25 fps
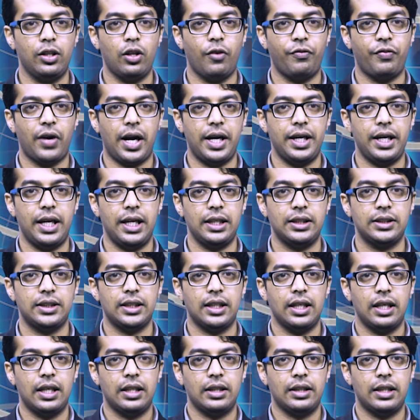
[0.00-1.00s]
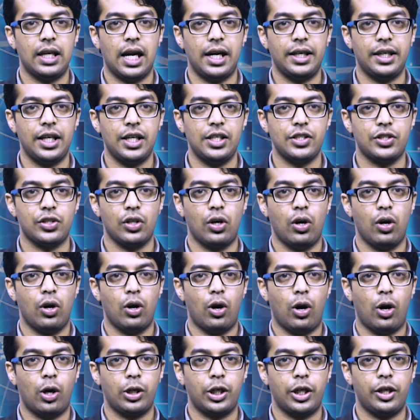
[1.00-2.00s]
the findings, that is
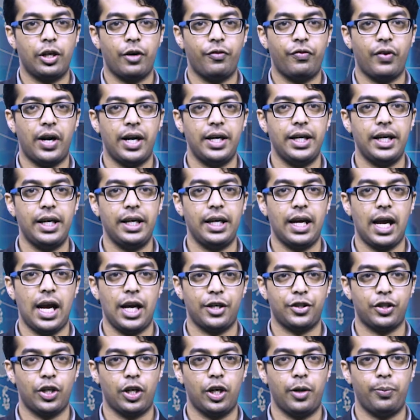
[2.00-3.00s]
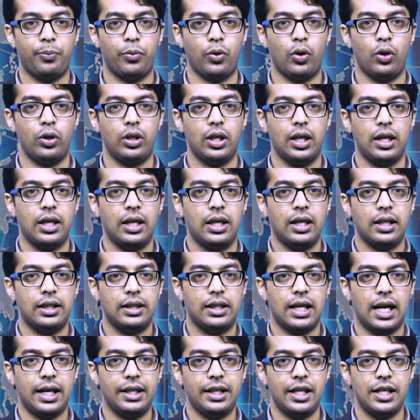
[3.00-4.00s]
Auditor Finding Action Report,
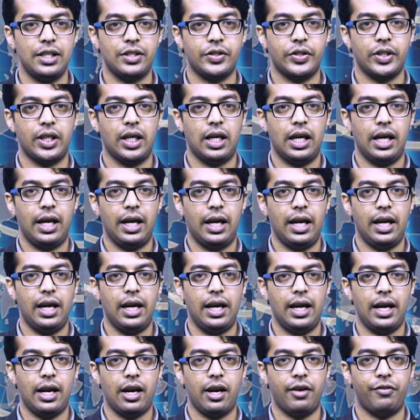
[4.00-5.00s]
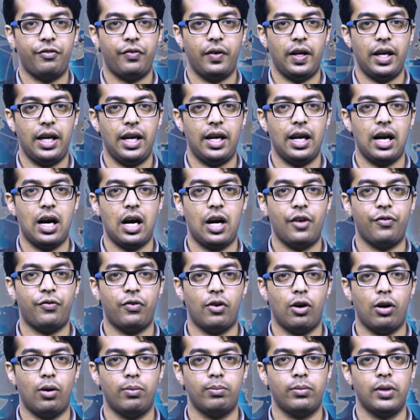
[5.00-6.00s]
that is AFAR
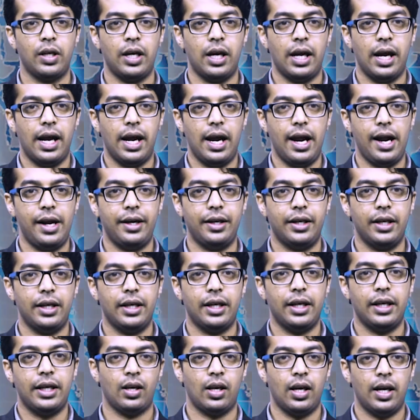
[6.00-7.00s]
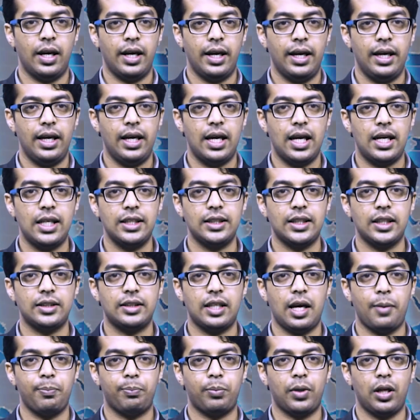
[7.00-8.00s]
form, and here is a
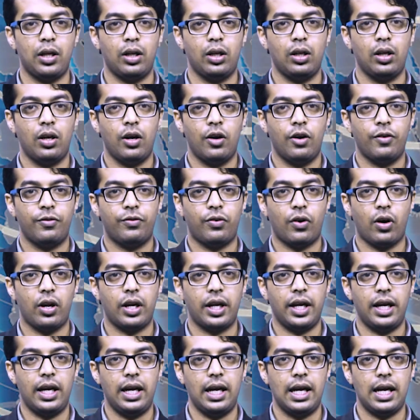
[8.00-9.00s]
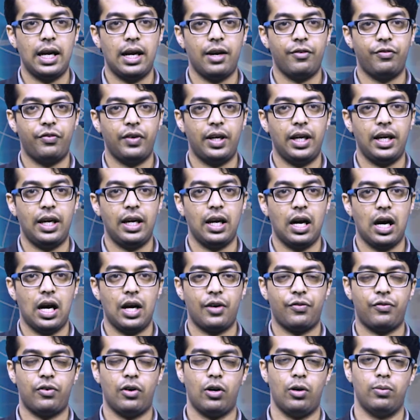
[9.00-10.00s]
sample for
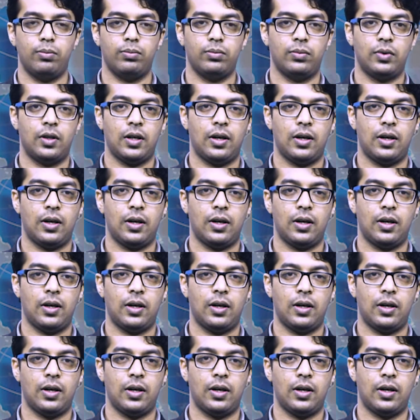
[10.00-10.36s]
AFAR form.